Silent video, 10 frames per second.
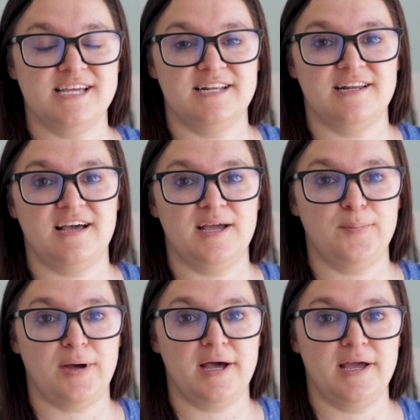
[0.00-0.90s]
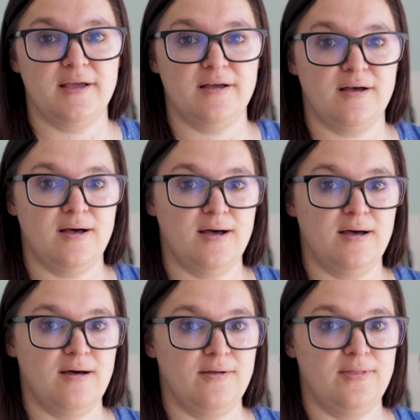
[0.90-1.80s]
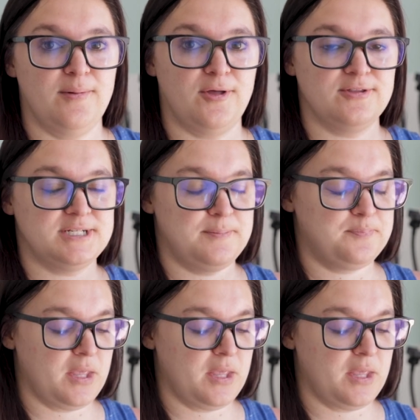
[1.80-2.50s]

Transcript: and I buy them all the time.